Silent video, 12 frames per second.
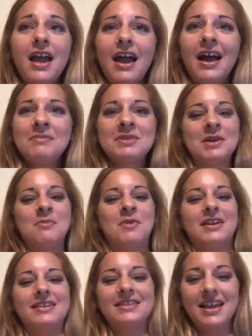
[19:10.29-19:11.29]
I'm someone,
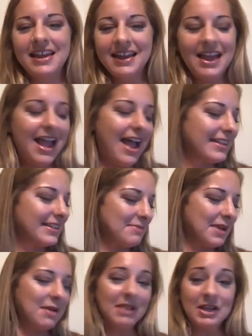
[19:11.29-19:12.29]
it's like,
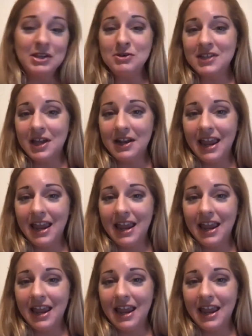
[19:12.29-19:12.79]
sometimes, like you said,